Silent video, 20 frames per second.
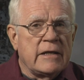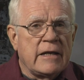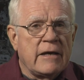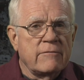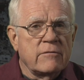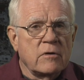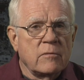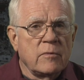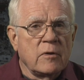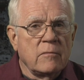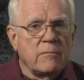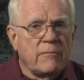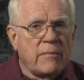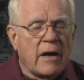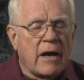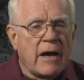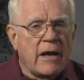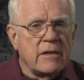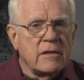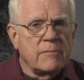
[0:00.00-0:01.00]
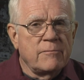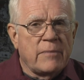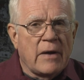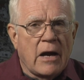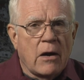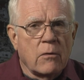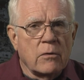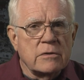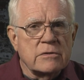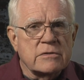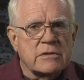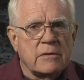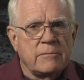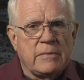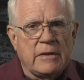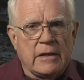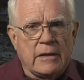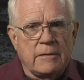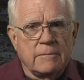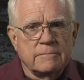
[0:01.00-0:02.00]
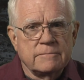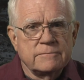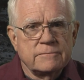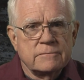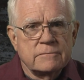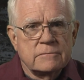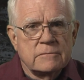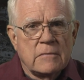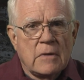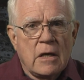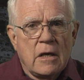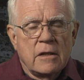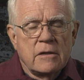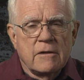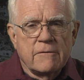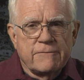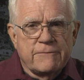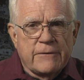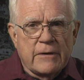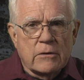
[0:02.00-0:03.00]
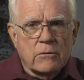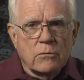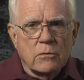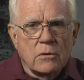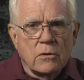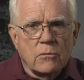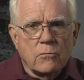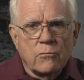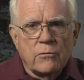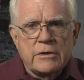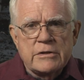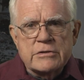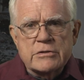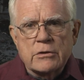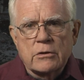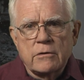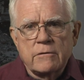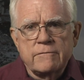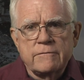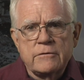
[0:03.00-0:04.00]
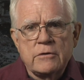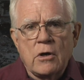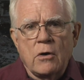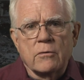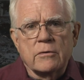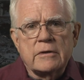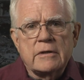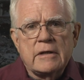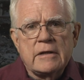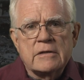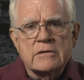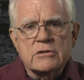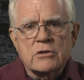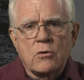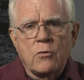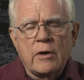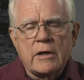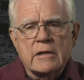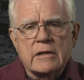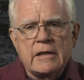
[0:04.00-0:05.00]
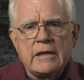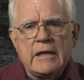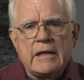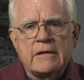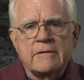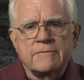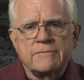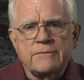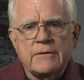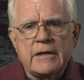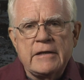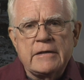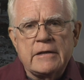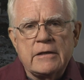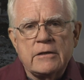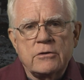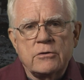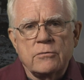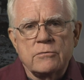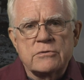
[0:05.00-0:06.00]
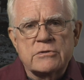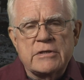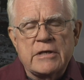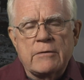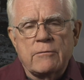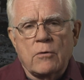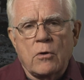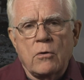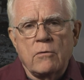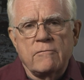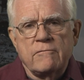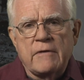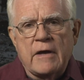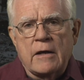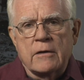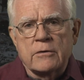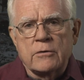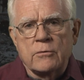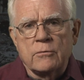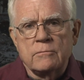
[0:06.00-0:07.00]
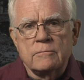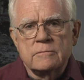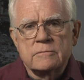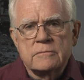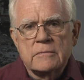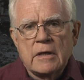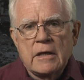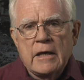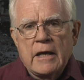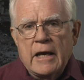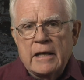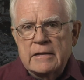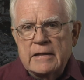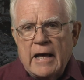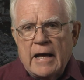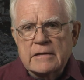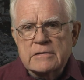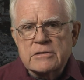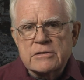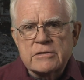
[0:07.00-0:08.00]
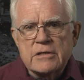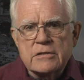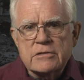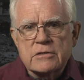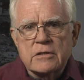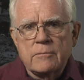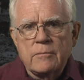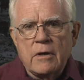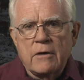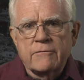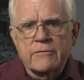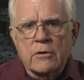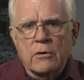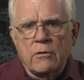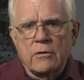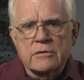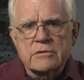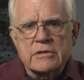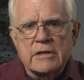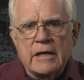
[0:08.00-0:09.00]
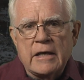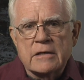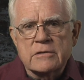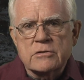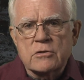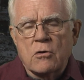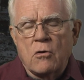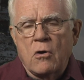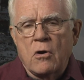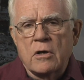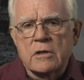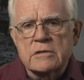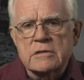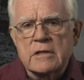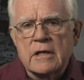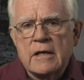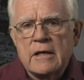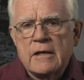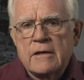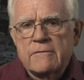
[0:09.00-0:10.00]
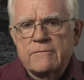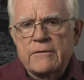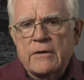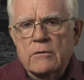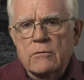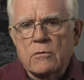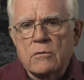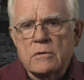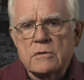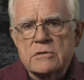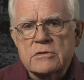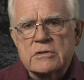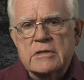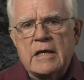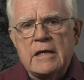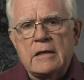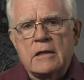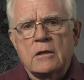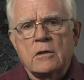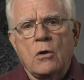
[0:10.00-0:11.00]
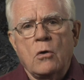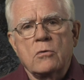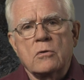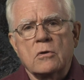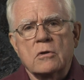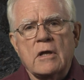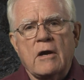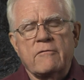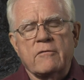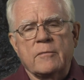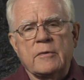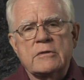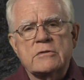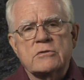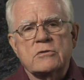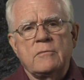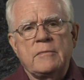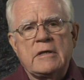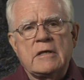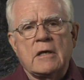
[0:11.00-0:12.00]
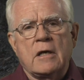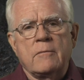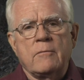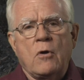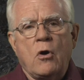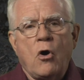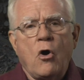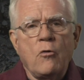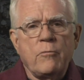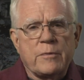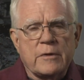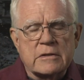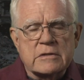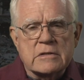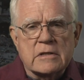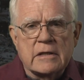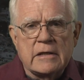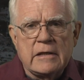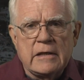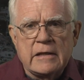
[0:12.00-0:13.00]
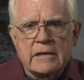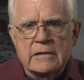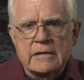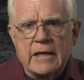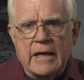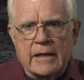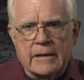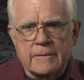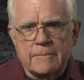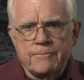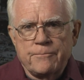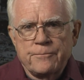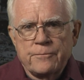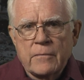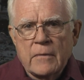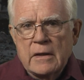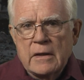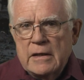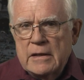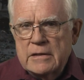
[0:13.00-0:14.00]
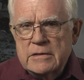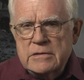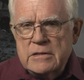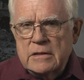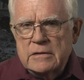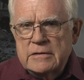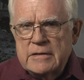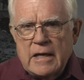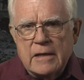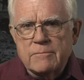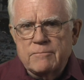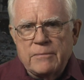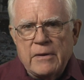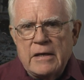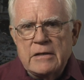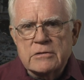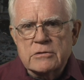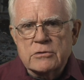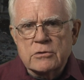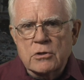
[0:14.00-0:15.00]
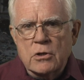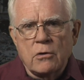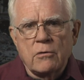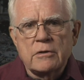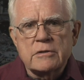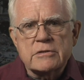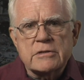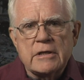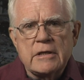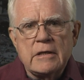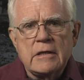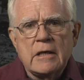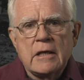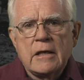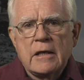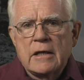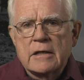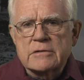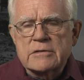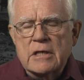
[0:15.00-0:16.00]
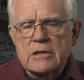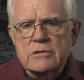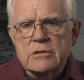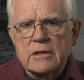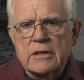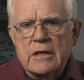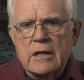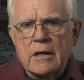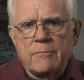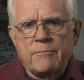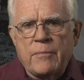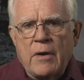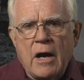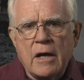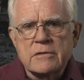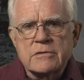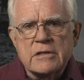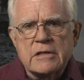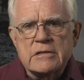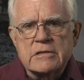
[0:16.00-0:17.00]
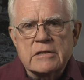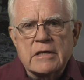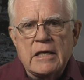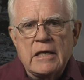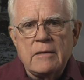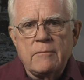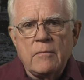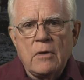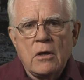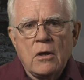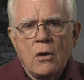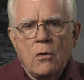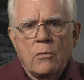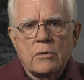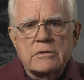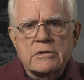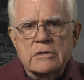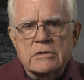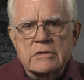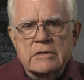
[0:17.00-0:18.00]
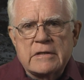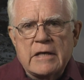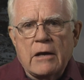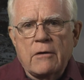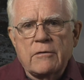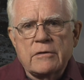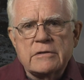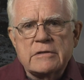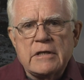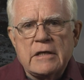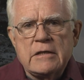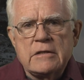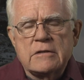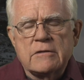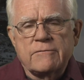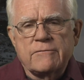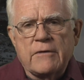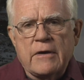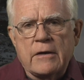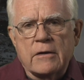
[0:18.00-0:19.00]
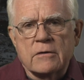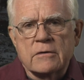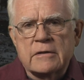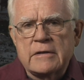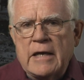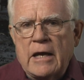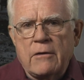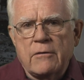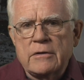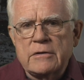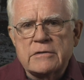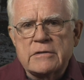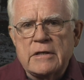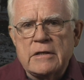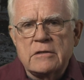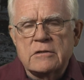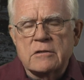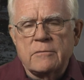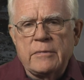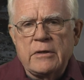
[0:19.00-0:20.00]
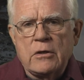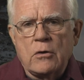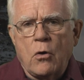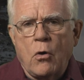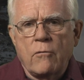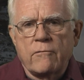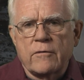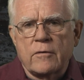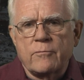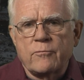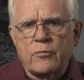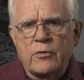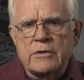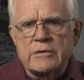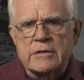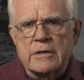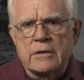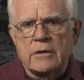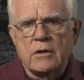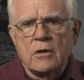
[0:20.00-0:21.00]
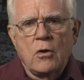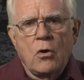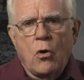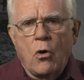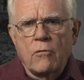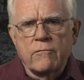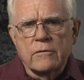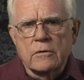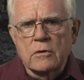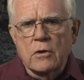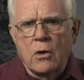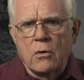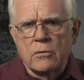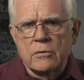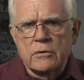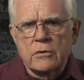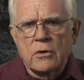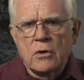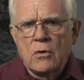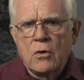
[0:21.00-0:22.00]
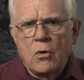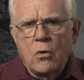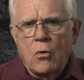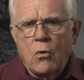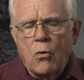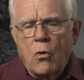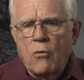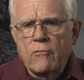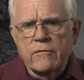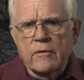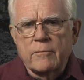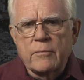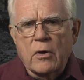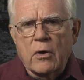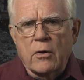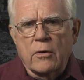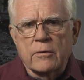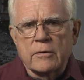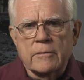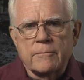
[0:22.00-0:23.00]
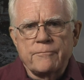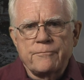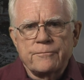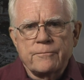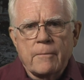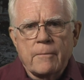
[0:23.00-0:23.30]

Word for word: inevitable by the powers that be. The Federal Reserve note is quickly inflating to zero value, and that system of currency has caused federal, state, and local governments to become hopelessly in debt. It is a debt based currency, essentially a Ponzi scheme, which is guaranteed to fail, guaranteed to be overprinted, overloaned, overborrowed.